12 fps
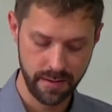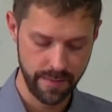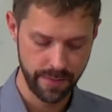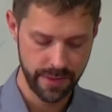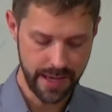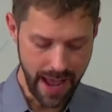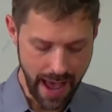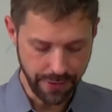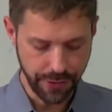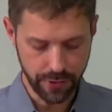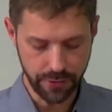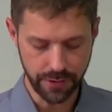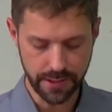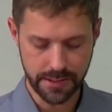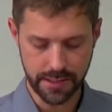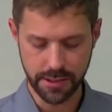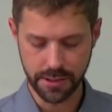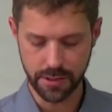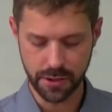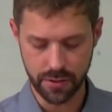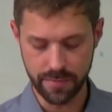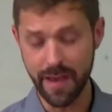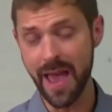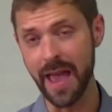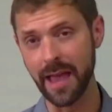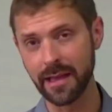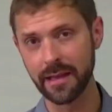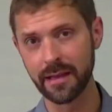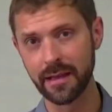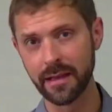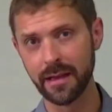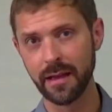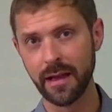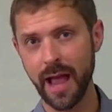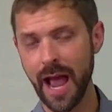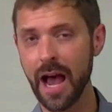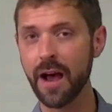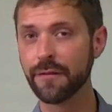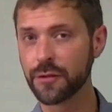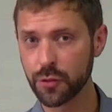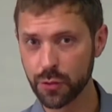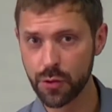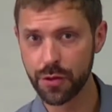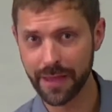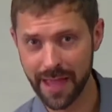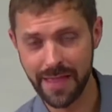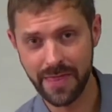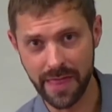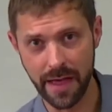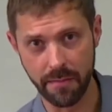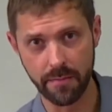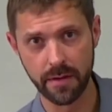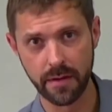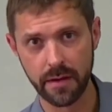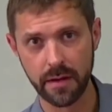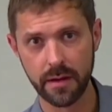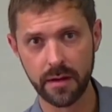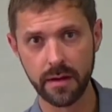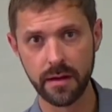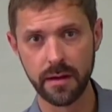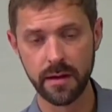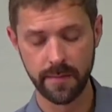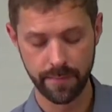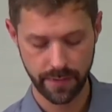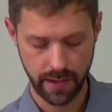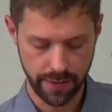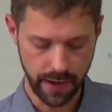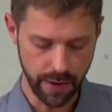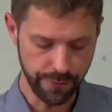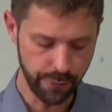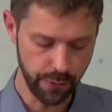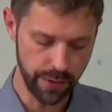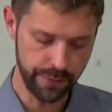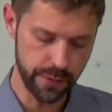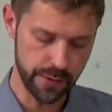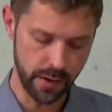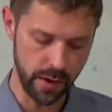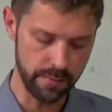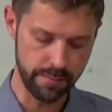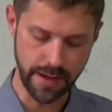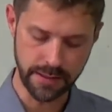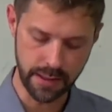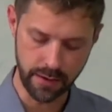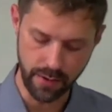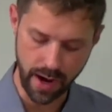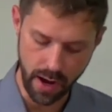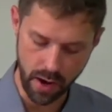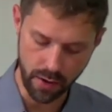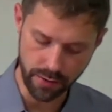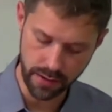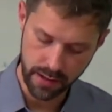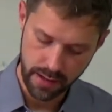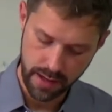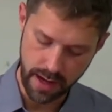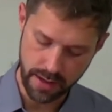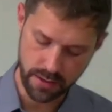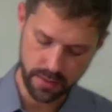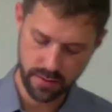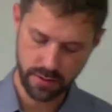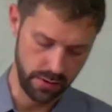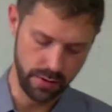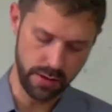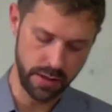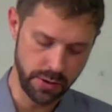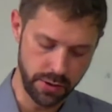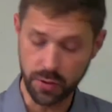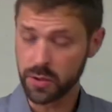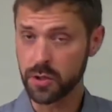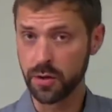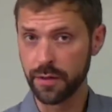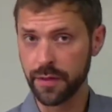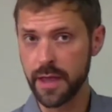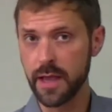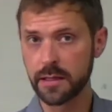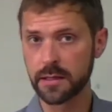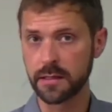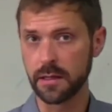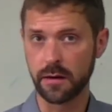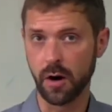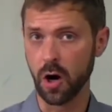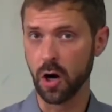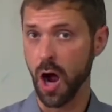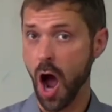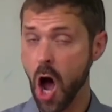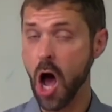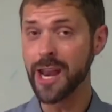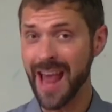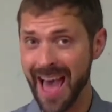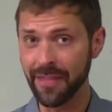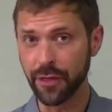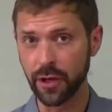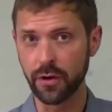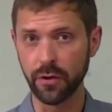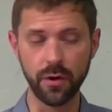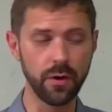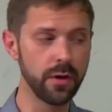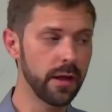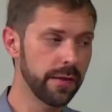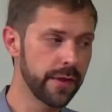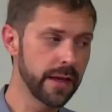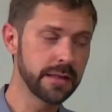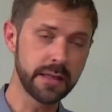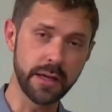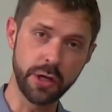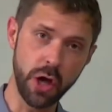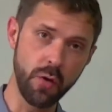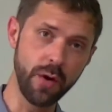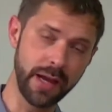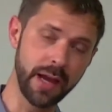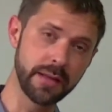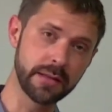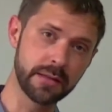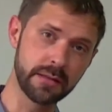The ethical decisions you make have truth in them. And therefore, if you start messing around and you're going to do certain things that are unethical, things that go against